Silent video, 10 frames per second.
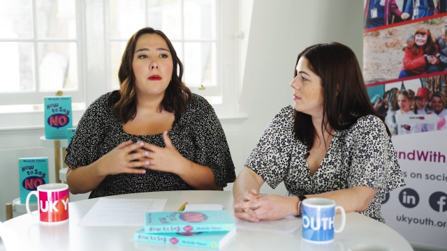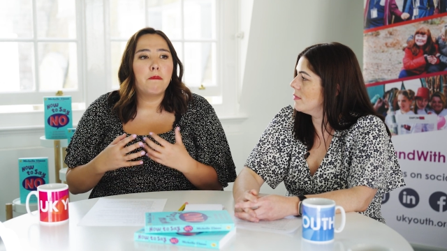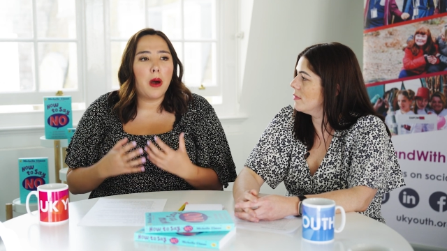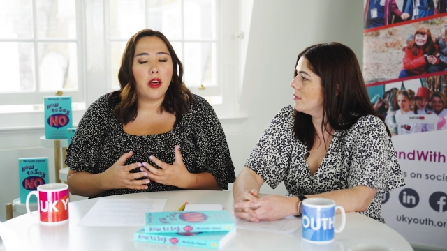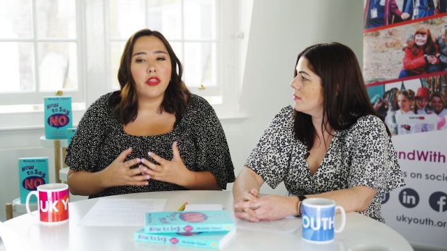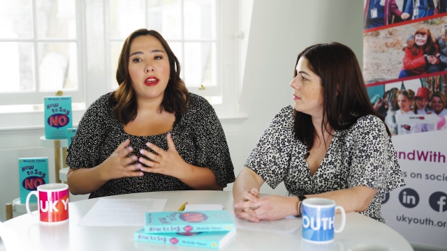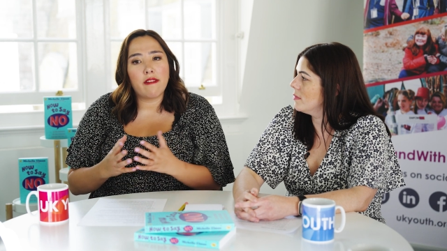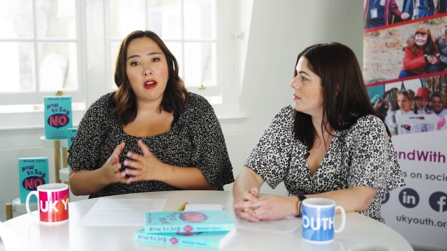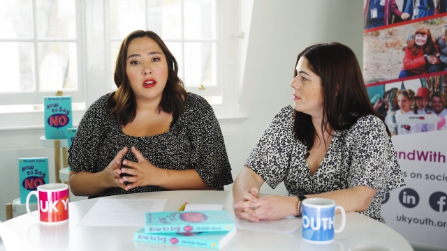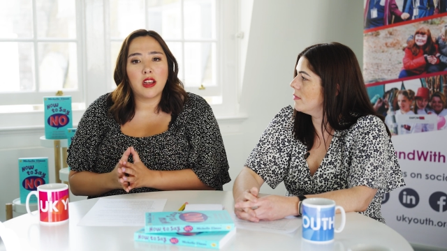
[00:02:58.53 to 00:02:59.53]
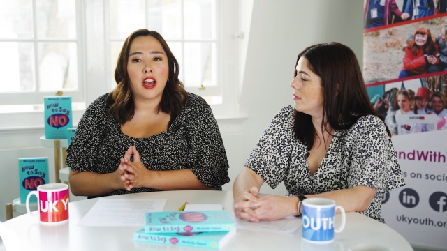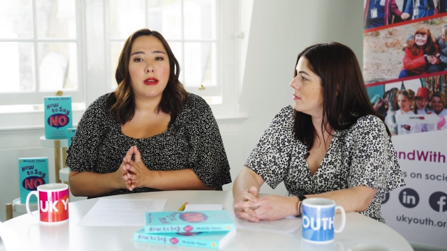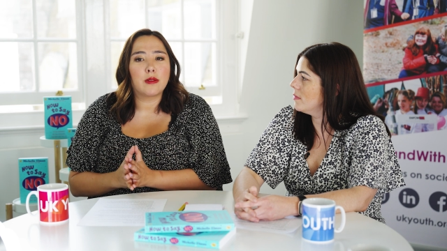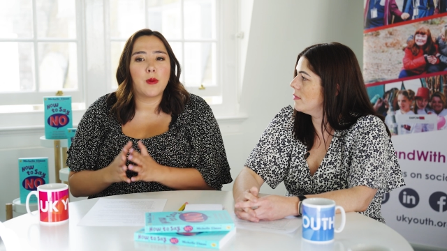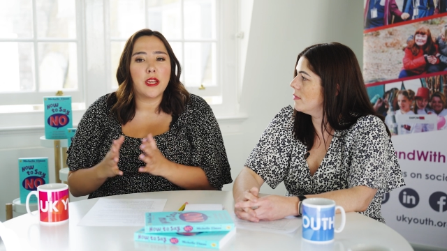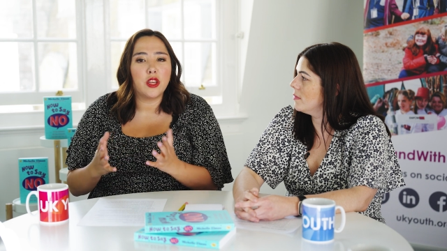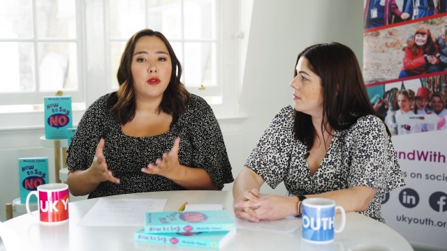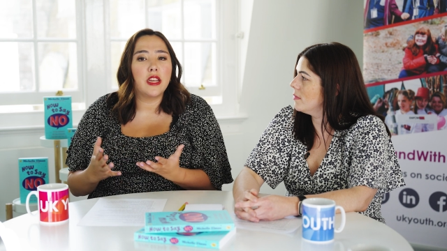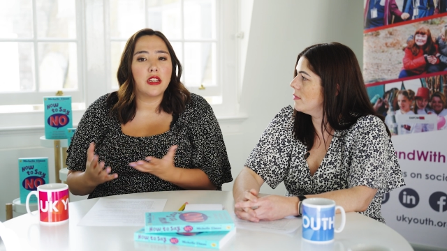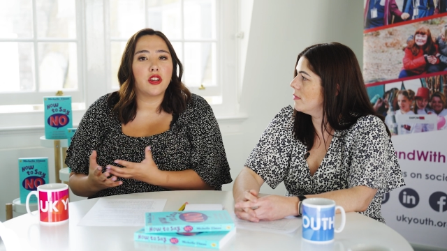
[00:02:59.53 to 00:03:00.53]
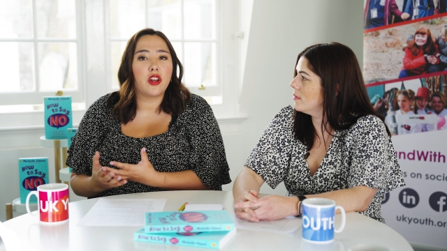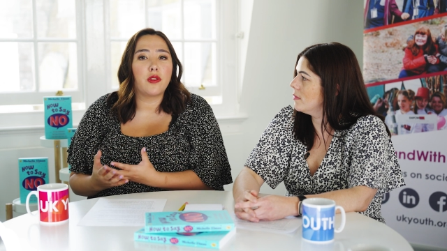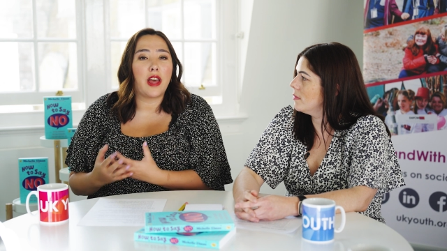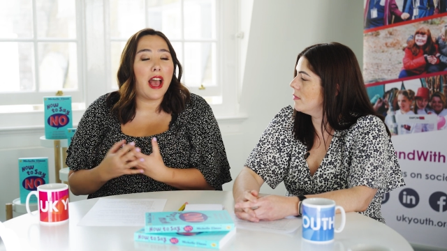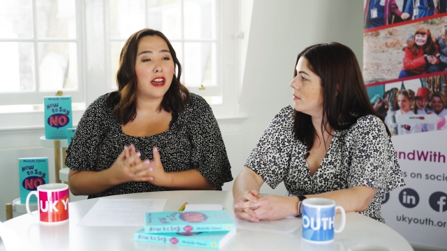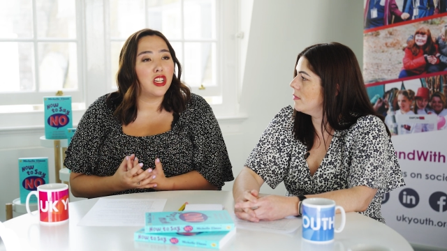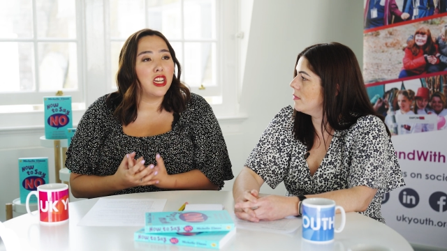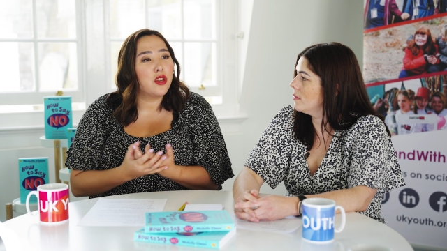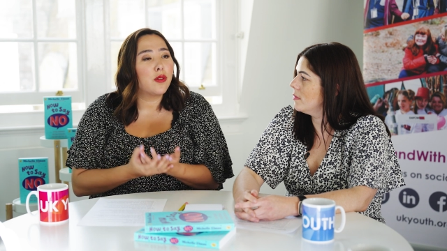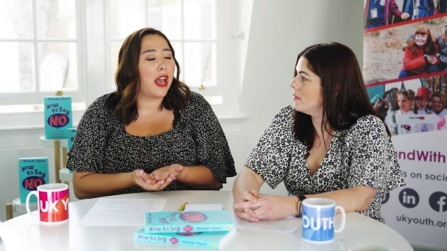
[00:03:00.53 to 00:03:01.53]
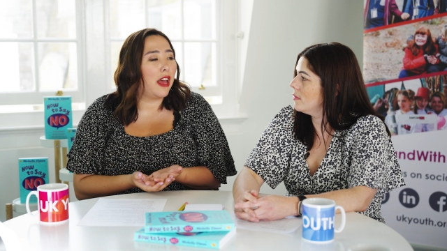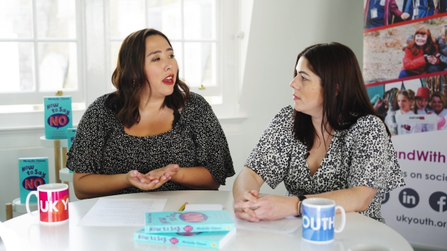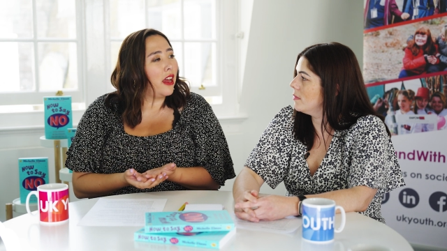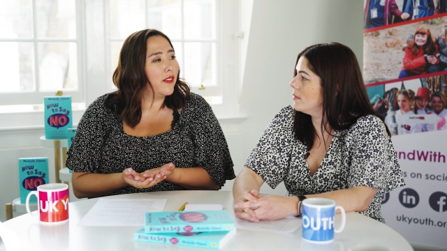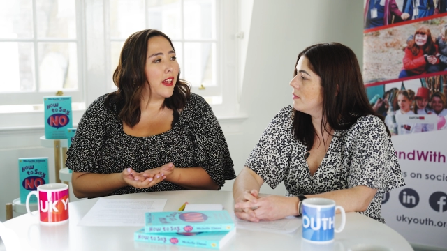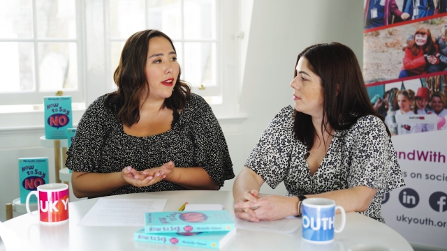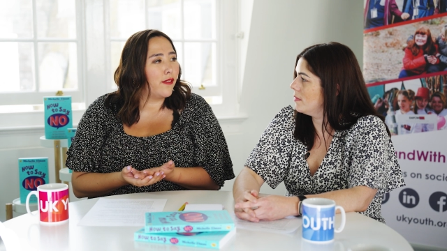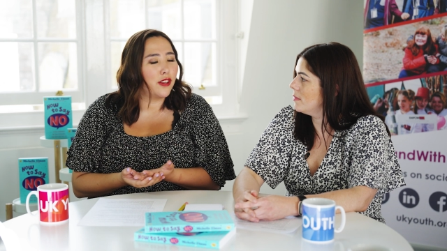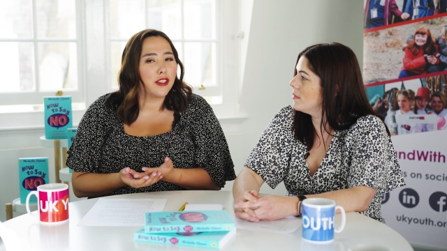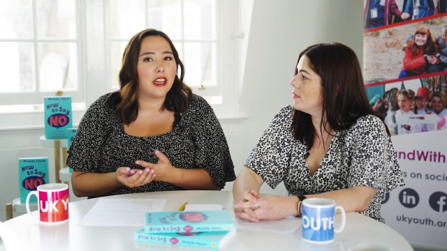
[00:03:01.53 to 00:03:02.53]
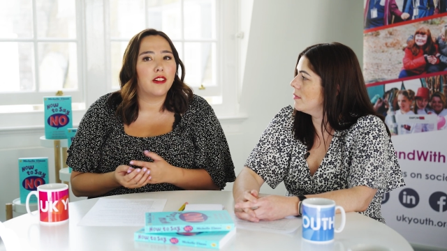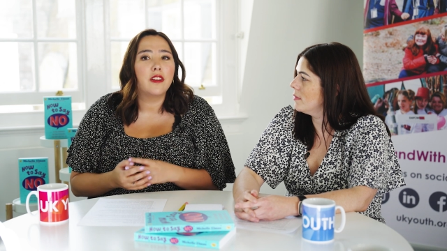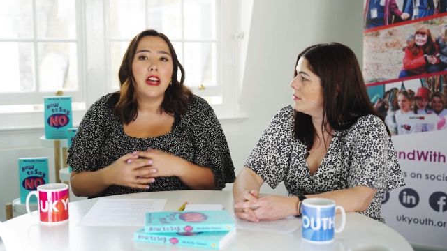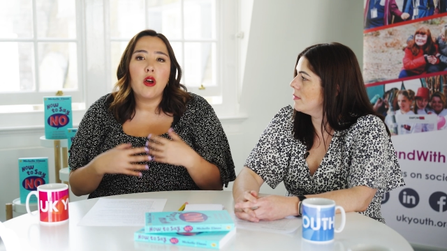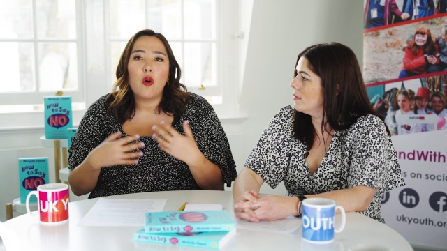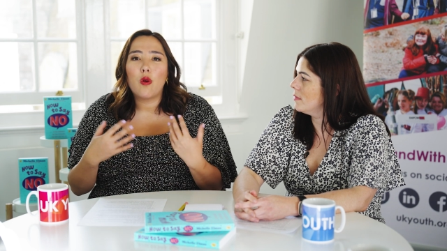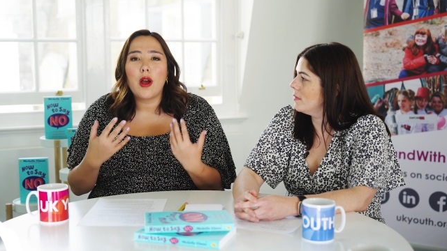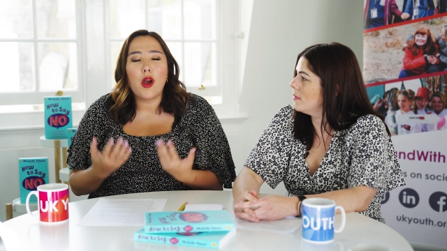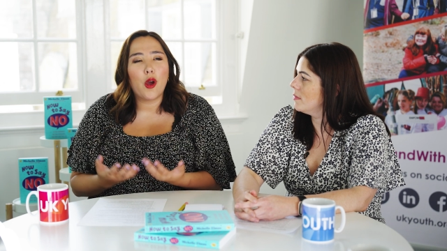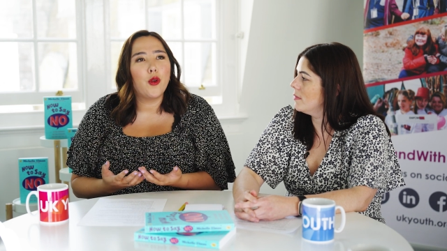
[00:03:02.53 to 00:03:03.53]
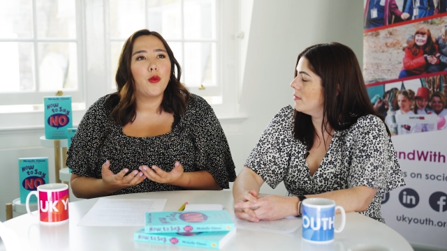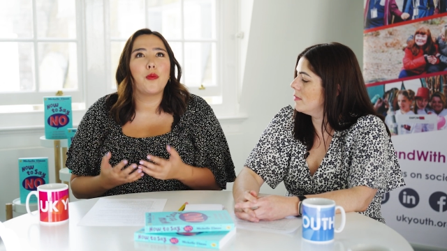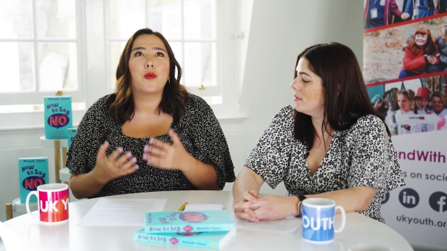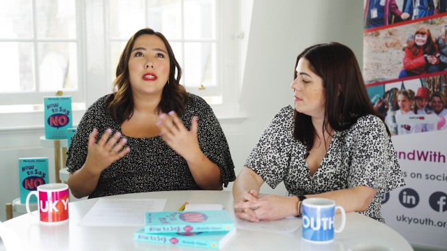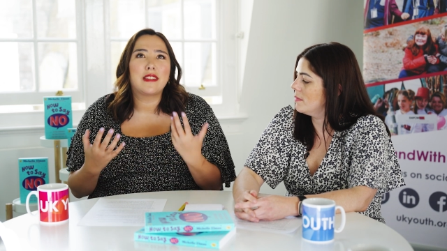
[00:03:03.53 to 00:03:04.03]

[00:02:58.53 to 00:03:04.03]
Speaker 1: but there are times when you need to know that actually you can advocate for yourself or at home with